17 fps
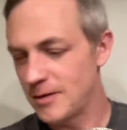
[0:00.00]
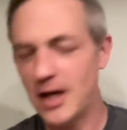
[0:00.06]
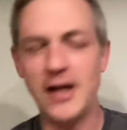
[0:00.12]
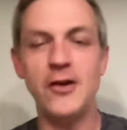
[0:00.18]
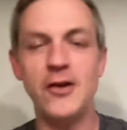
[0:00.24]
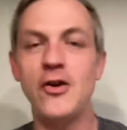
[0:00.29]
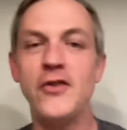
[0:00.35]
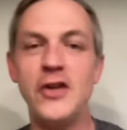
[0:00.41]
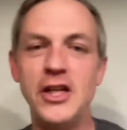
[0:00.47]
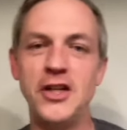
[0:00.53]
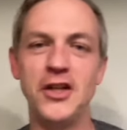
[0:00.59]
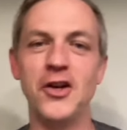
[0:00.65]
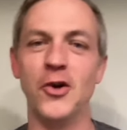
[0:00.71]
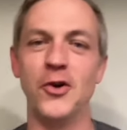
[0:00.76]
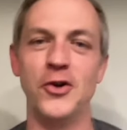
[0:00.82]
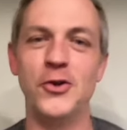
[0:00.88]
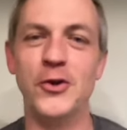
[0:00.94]
I don't even need to
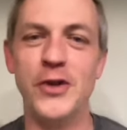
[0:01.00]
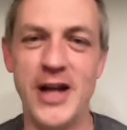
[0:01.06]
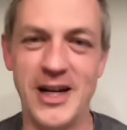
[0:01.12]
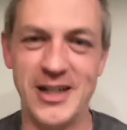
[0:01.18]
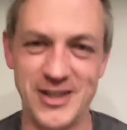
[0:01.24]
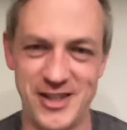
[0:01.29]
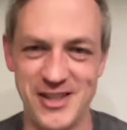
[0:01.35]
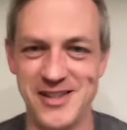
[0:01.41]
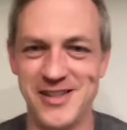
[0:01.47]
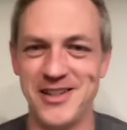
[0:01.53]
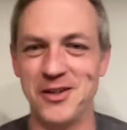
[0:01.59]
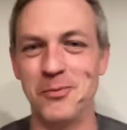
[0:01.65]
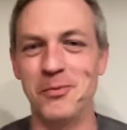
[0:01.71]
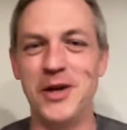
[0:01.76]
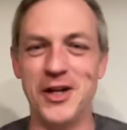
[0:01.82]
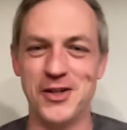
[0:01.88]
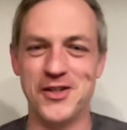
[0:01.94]
go into analogies and
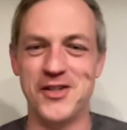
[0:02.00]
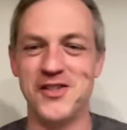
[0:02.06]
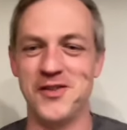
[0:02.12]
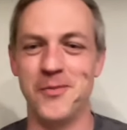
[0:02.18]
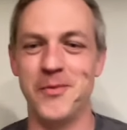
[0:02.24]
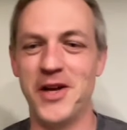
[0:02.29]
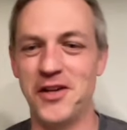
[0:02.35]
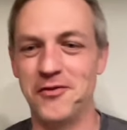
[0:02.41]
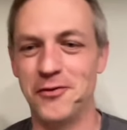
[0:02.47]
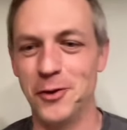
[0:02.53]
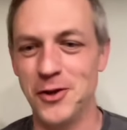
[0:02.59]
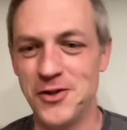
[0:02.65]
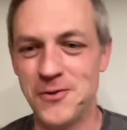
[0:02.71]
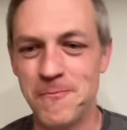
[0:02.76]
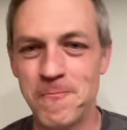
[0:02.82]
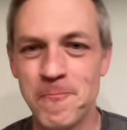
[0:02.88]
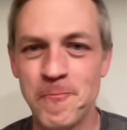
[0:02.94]
comparisons and
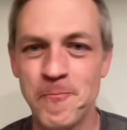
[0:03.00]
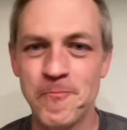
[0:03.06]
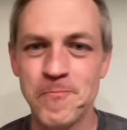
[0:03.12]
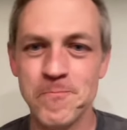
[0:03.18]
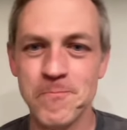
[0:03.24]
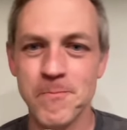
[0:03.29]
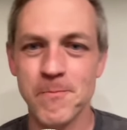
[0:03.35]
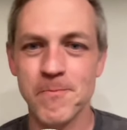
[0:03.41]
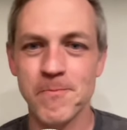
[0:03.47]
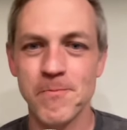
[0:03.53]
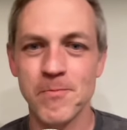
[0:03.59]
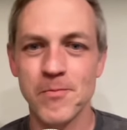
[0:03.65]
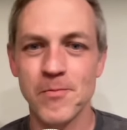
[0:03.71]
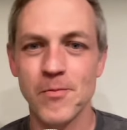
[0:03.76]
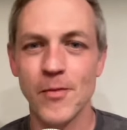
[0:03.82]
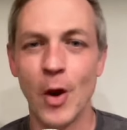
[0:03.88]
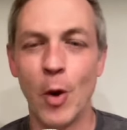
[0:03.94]
metaphors.
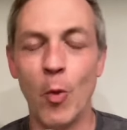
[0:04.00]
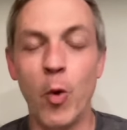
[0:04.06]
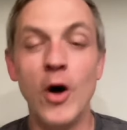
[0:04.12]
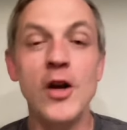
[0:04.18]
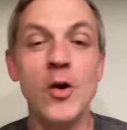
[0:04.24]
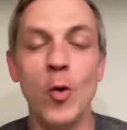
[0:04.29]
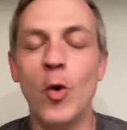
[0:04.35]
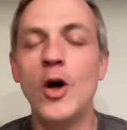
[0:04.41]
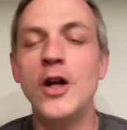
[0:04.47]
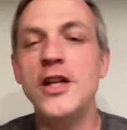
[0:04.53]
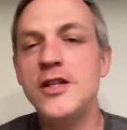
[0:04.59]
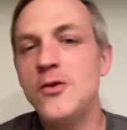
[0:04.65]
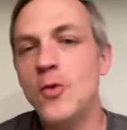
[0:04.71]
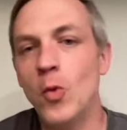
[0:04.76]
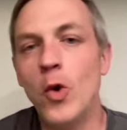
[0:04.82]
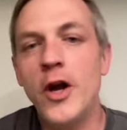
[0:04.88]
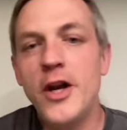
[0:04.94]
What what is
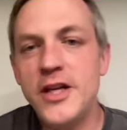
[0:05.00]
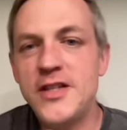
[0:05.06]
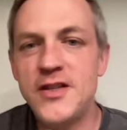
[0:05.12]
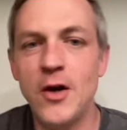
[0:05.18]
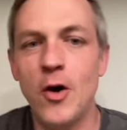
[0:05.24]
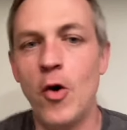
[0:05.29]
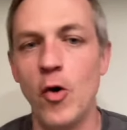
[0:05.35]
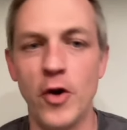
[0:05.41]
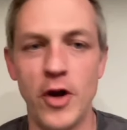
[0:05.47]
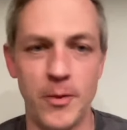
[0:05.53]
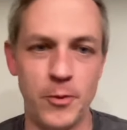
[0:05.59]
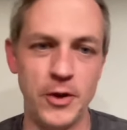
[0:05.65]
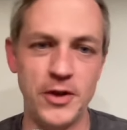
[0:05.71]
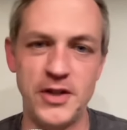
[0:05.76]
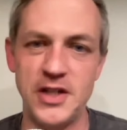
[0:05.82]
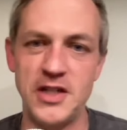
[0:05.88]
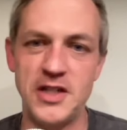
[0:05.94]
what is the holdup
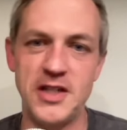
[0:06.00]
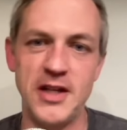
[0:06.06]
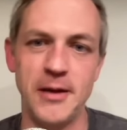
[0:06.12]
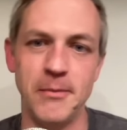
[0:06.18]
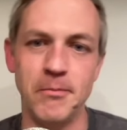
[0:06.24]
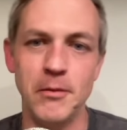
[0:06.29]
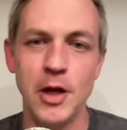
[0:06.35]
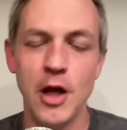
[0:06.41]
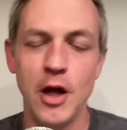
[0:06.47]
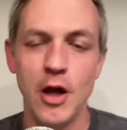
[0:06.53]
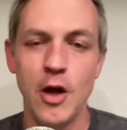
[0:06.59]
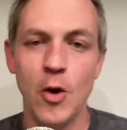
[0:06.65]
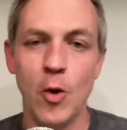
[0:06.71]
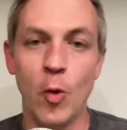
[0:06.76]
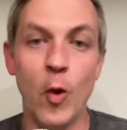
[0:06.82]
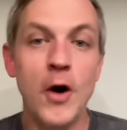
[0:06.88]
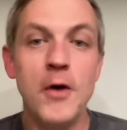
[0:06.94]
with this team?
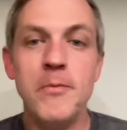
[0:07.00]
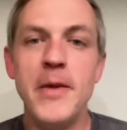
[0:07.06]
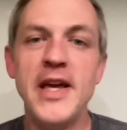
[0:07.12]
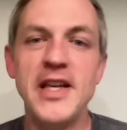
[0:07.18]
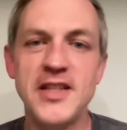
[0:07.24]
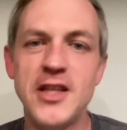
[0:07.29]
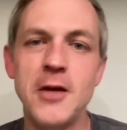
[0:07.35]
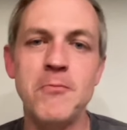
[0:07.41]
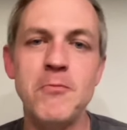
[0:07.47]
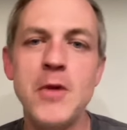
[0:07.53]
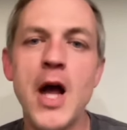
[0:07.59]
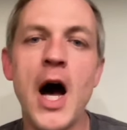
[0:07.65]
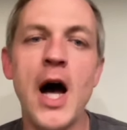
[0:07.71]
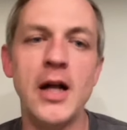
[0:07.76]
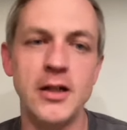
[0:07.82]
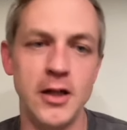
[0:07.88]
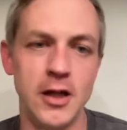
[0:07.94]
What makes them
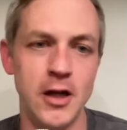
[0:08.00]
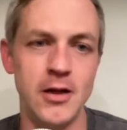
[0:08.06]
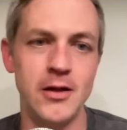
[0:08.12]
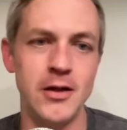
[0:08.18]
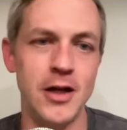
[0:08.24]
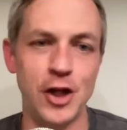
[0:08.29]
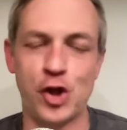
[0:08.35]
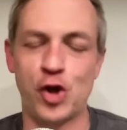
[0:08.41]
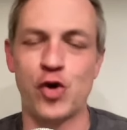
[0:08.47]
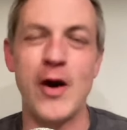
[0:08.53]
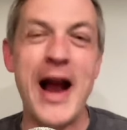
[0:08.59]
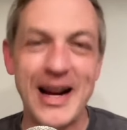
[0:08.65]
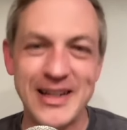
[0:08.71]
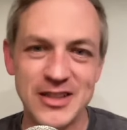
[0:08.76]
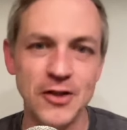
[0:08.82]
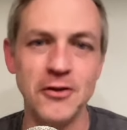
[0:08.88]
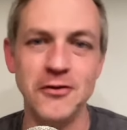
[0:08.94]
not
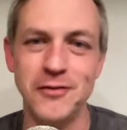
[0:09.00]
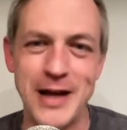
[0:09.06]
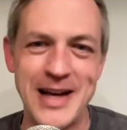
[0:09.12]
attractive